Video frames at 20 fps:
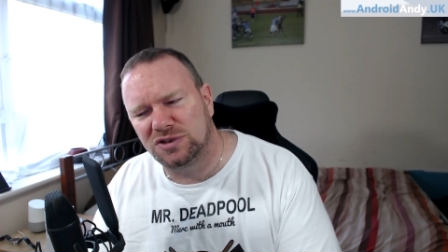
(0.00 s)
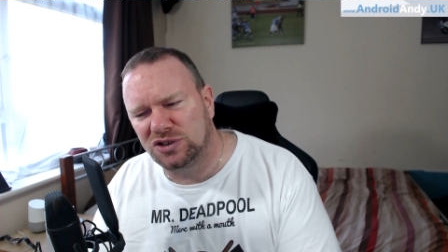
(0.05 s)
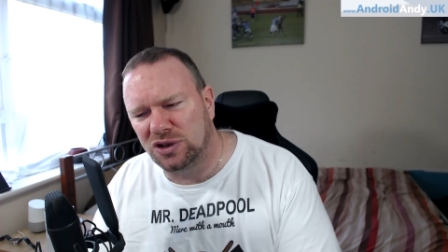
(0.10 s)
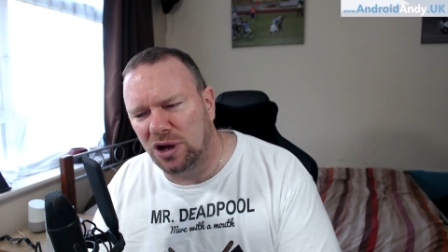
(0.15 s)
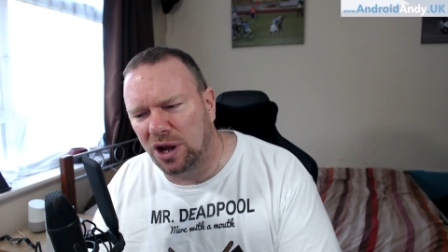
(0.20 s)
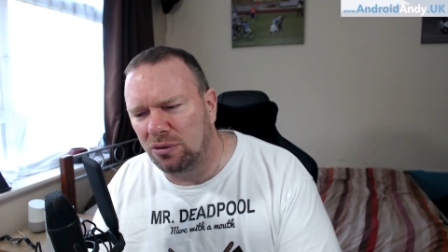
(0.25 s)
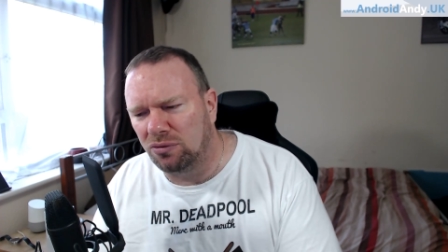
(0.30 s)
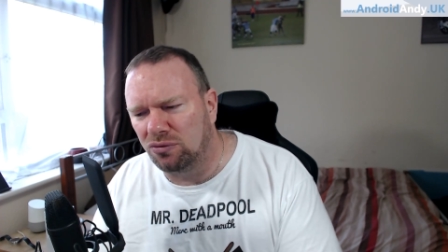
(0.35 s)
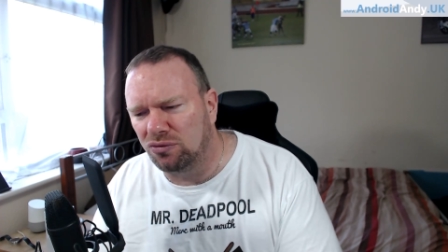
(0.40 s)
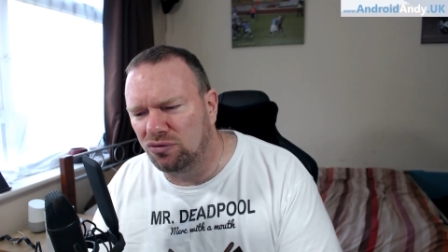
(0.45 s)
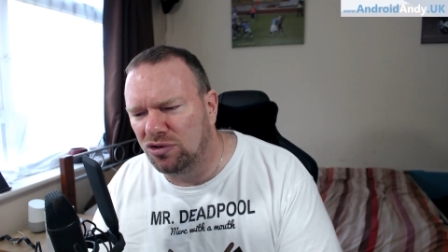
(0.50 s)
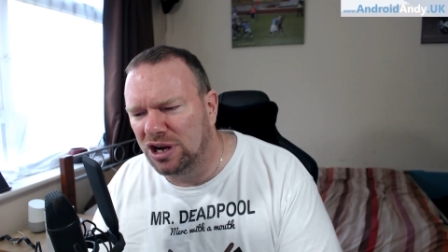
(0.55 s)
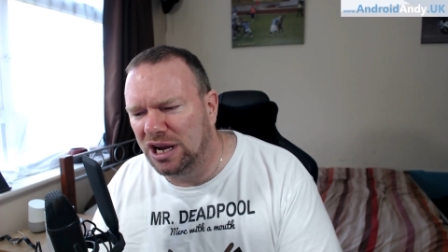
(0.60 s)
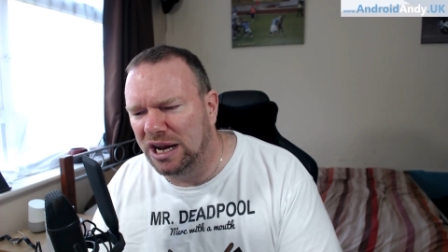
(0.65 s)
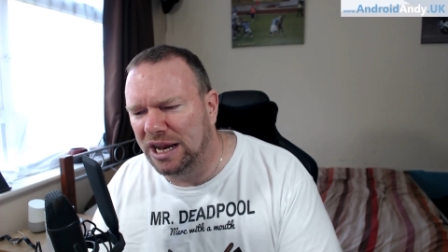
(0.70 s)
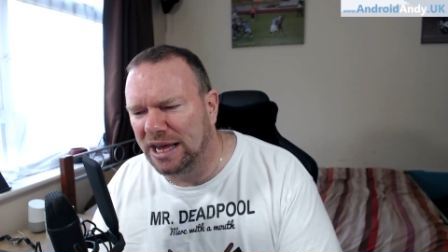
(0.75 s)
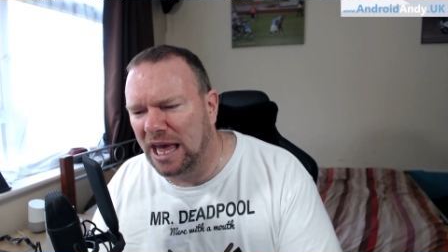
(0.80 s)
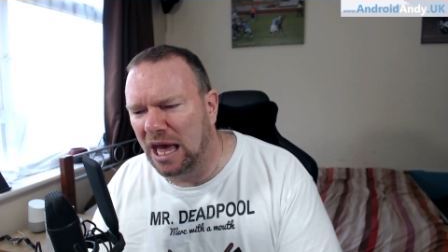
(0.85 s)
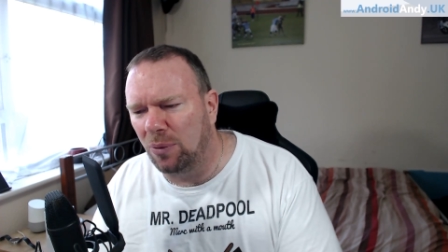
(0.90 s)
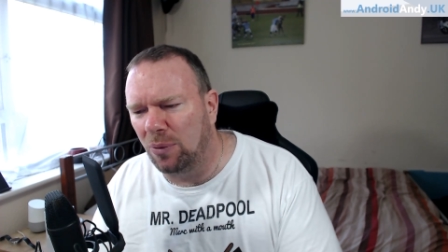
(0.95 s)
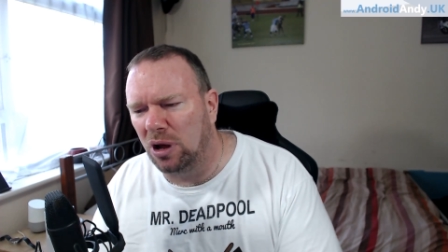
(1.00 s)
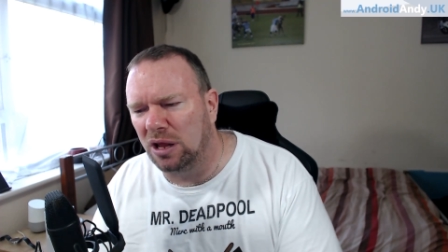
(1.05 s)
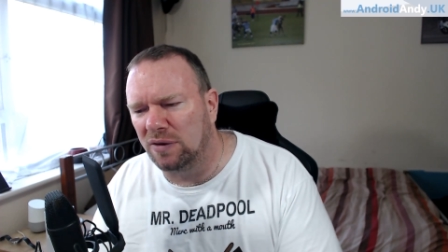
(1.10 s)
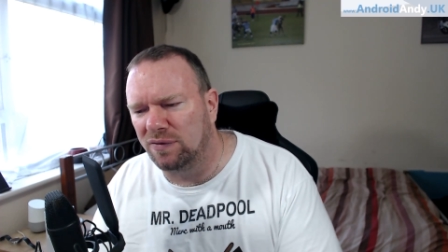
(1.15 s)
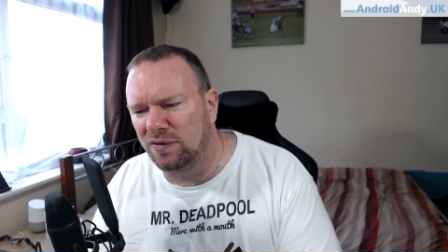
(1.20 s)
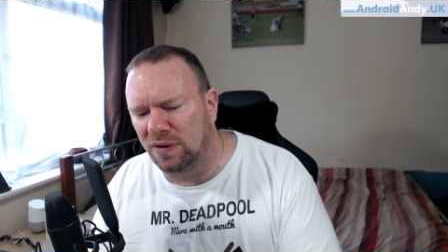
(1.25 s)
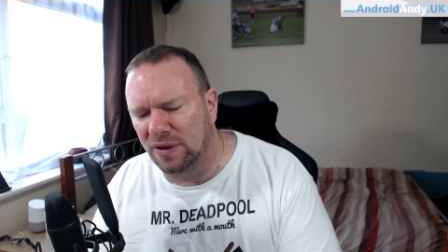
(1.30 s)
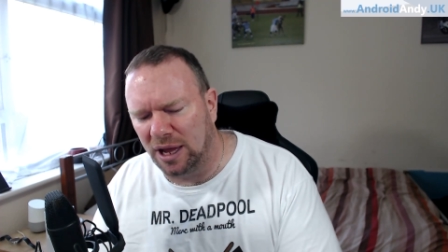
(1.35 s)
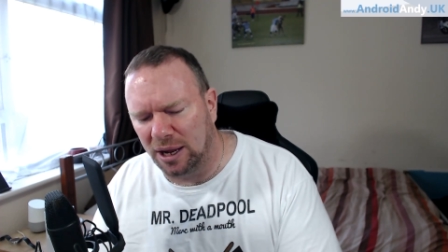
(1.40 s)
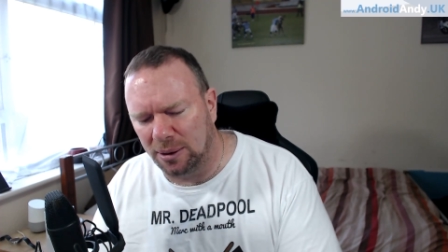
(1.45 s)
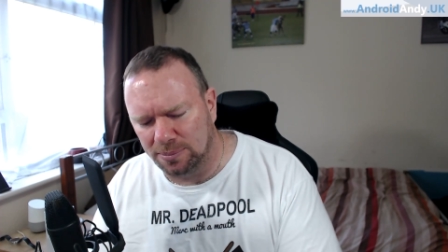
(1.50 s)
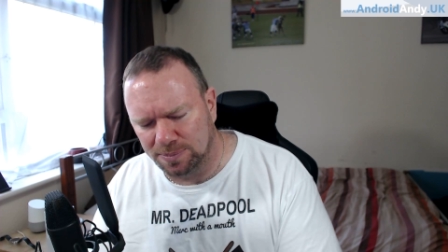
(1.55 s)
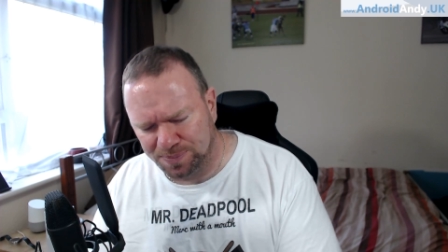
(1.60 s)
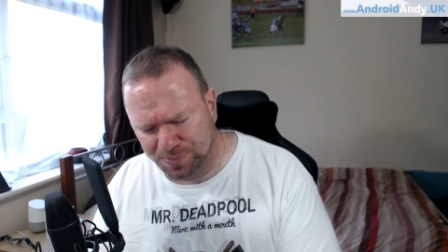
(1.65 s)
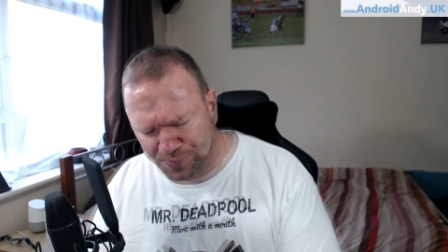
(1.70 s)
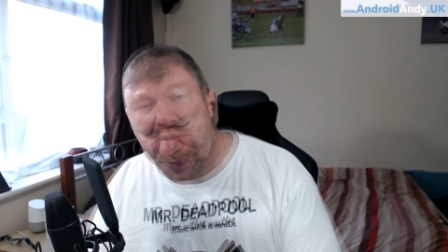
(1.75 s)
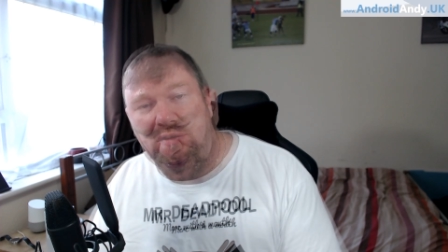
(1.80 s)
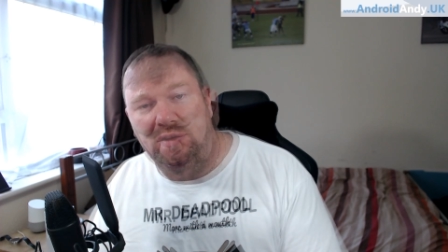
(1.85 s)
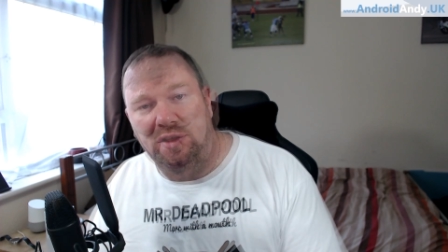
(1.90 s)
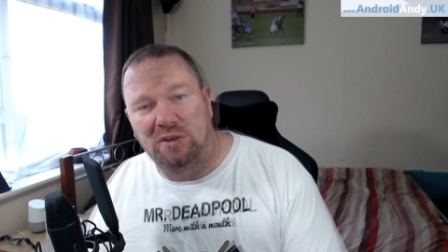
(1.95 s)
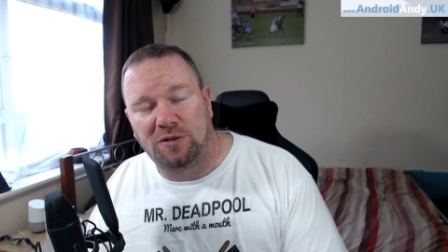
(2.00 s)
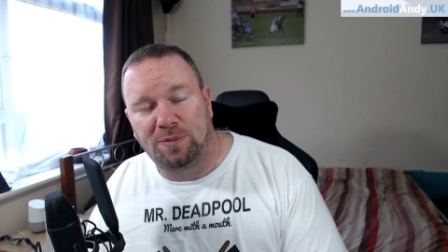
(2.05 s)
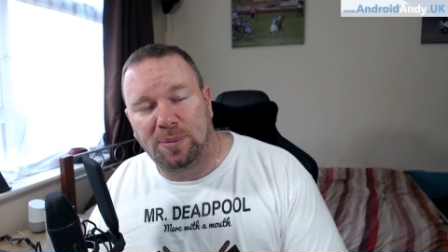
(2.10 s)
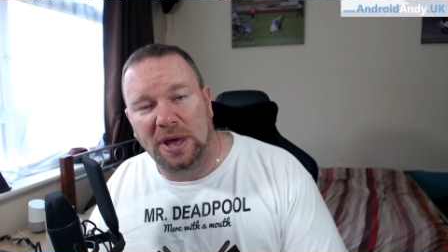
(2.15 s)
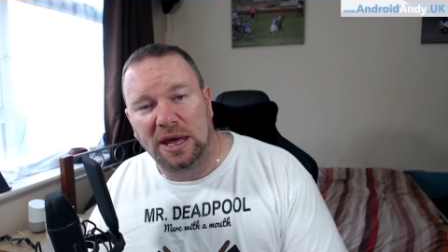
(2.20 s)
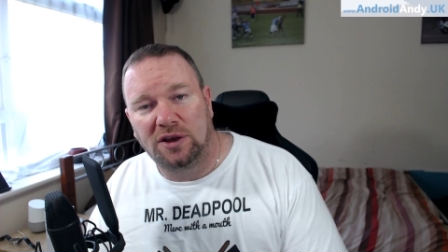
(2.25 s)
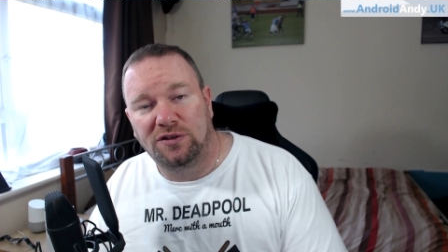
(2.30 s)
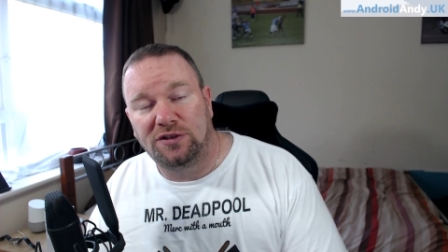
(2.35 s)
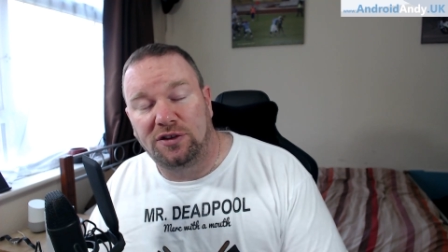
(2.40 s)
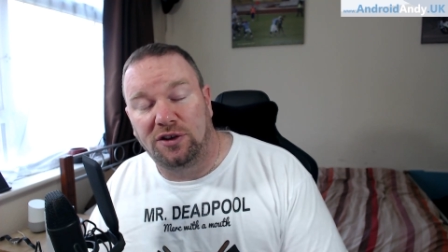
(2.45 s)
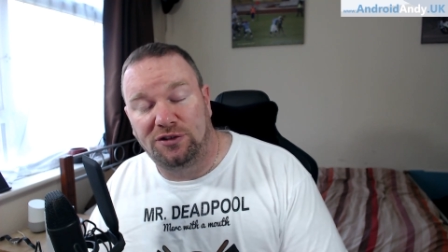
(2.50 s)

So I don't really get why they've done that. So the speakers,